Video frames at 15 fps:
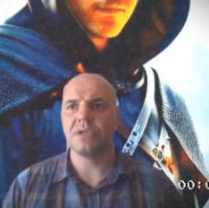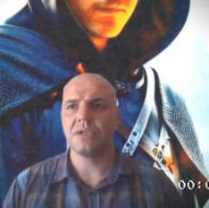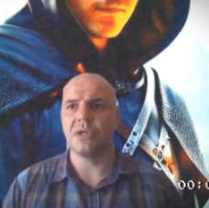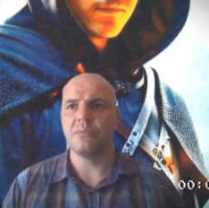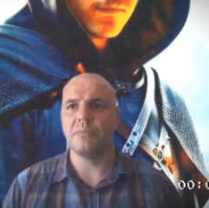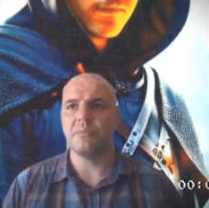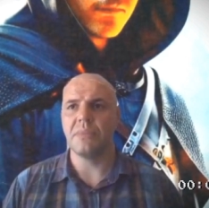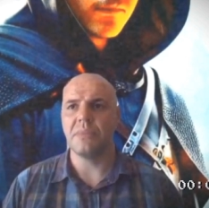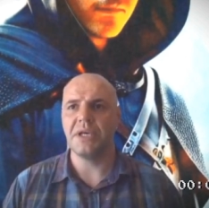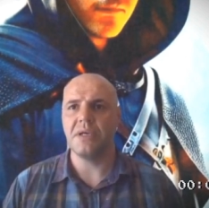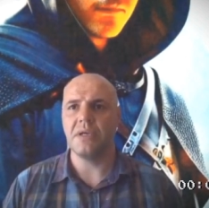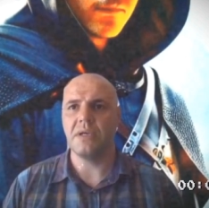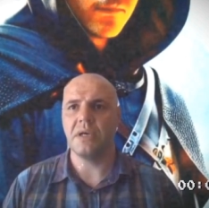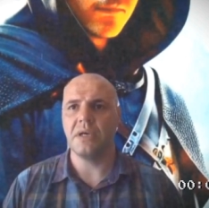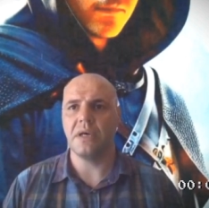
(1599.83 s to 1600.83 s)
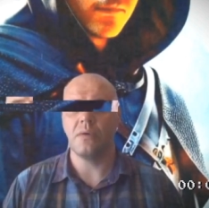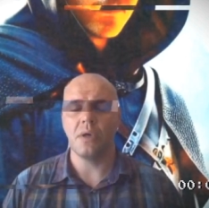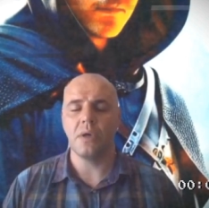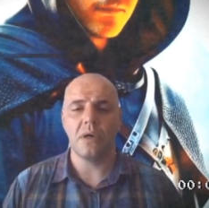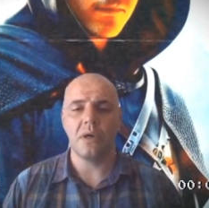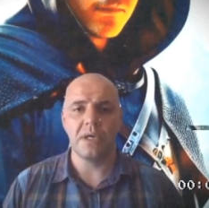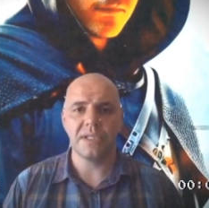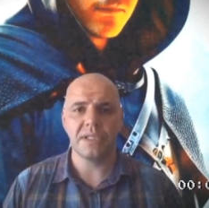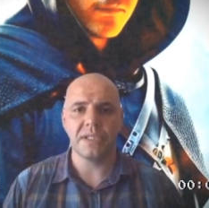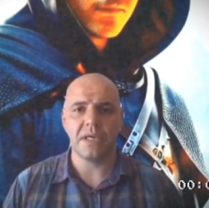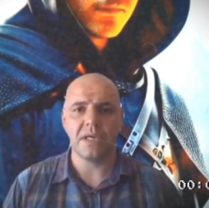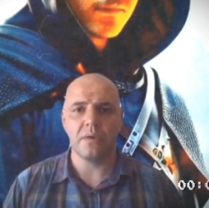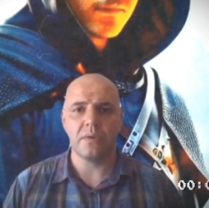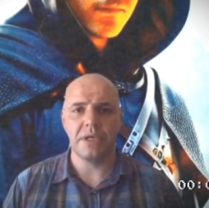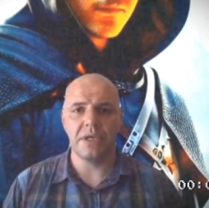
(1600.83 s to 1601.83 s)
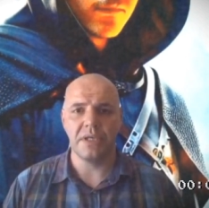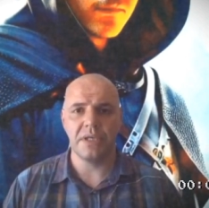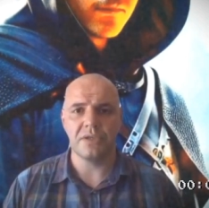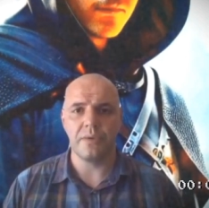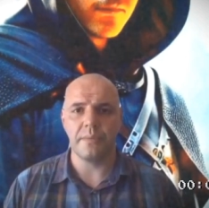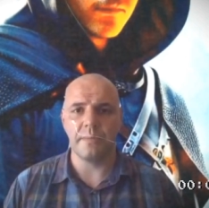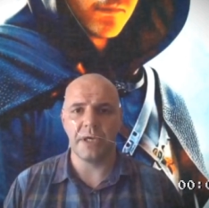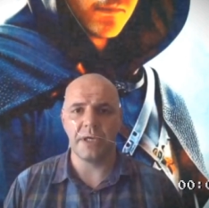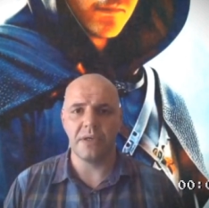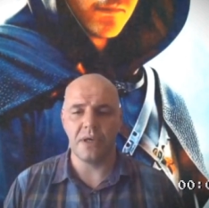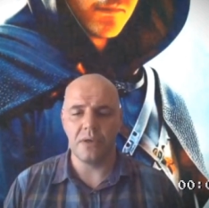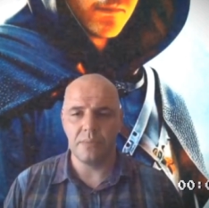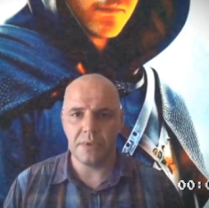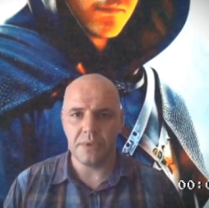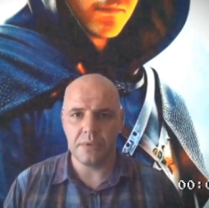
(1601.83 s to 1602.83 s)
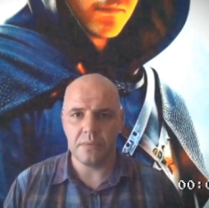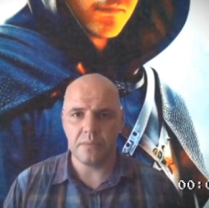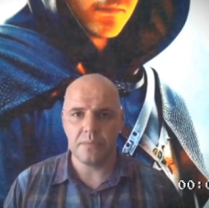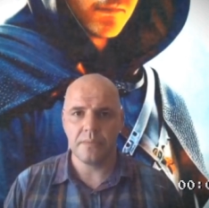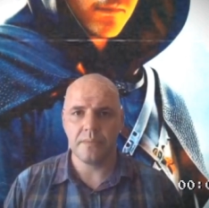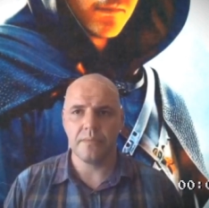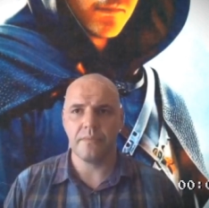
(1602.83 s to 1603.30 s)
So may our eyes and our ears remain open.